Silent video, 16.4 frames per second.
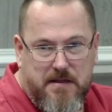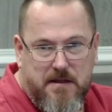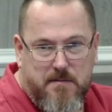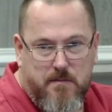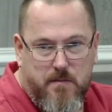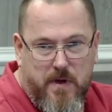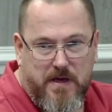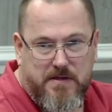
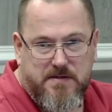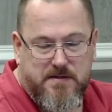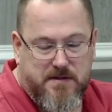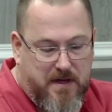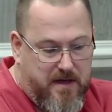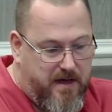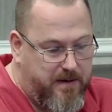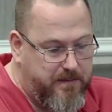that makes
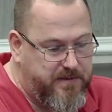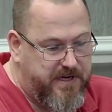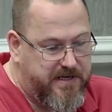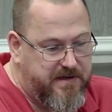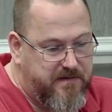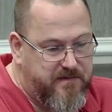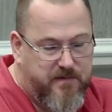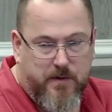
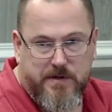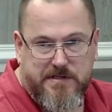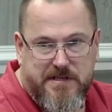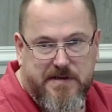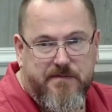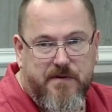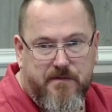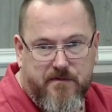Objective 4
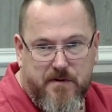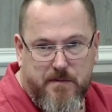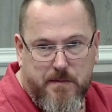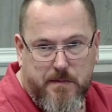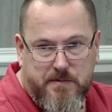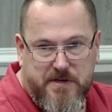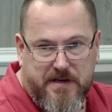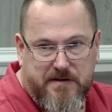different from
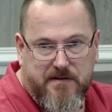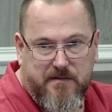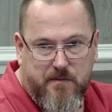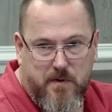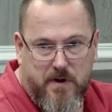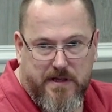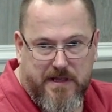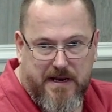Objective
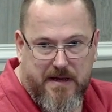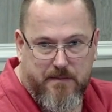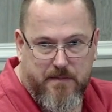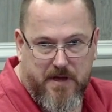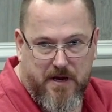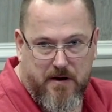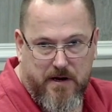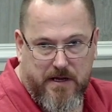1 that I'm
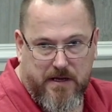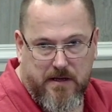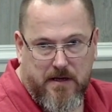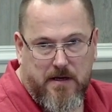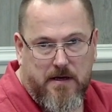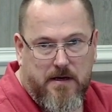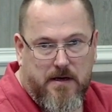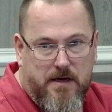hearing
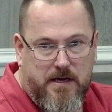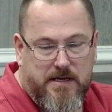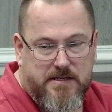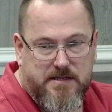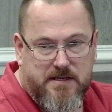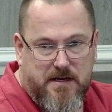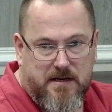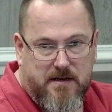
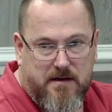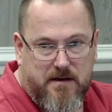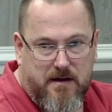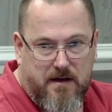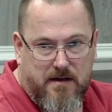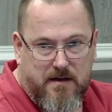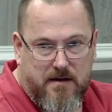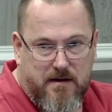is a
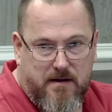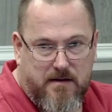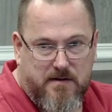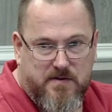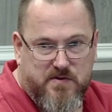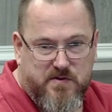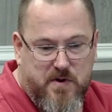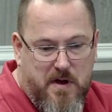
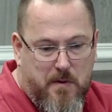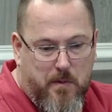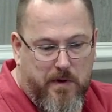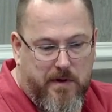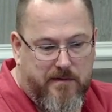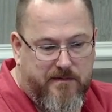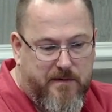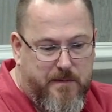strong
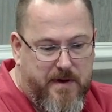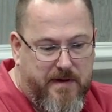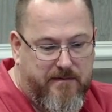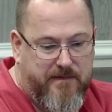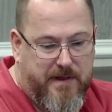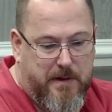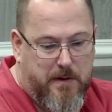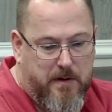will from my
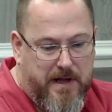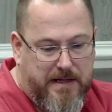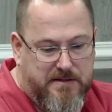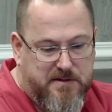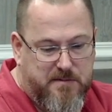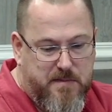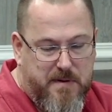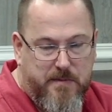fellow
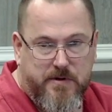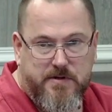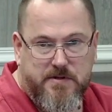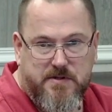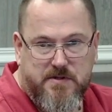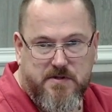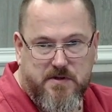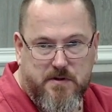council
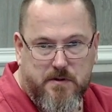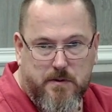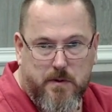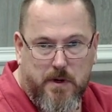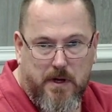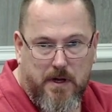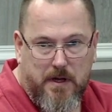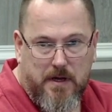members
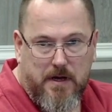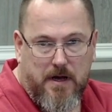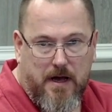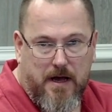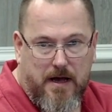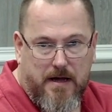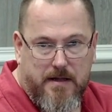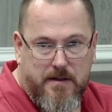
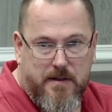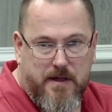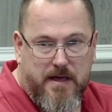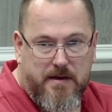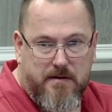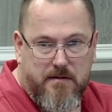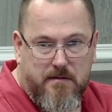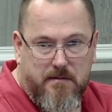
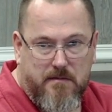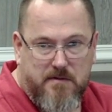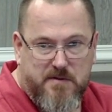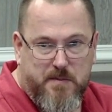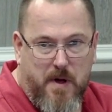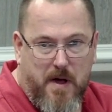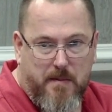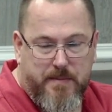that
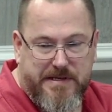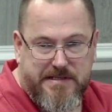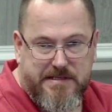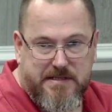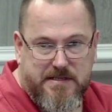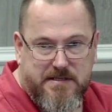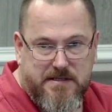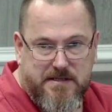small
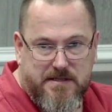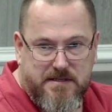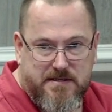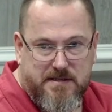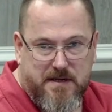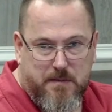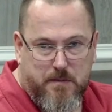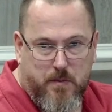business is
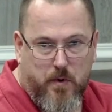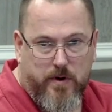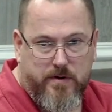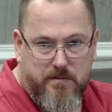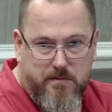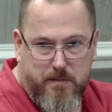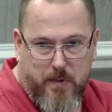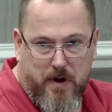an
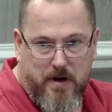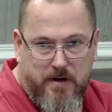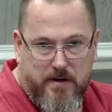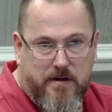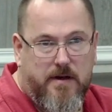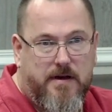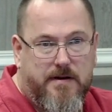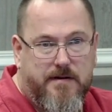important part
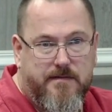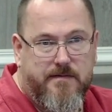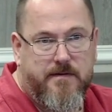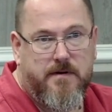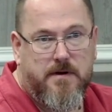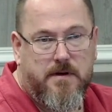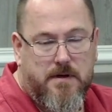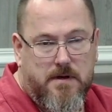of
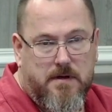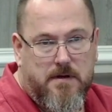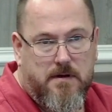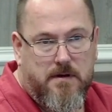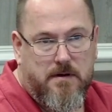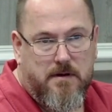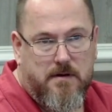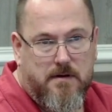
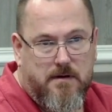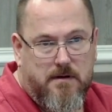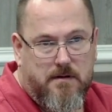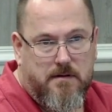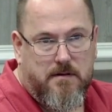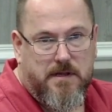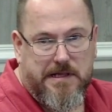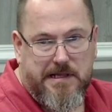
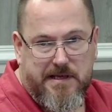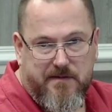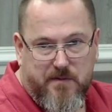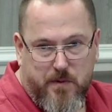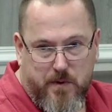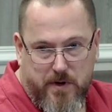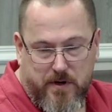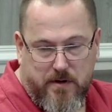the
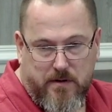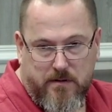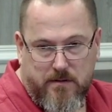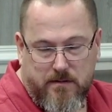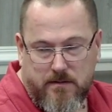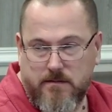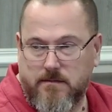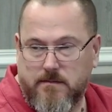live work.
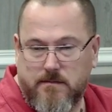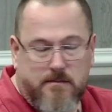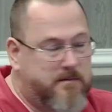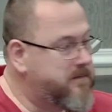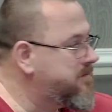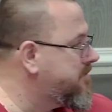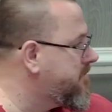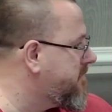
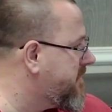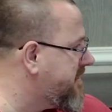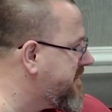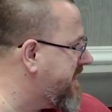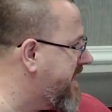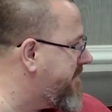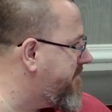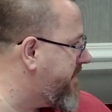Is
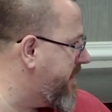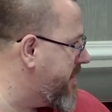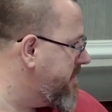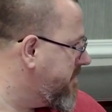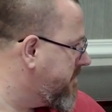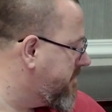that fair?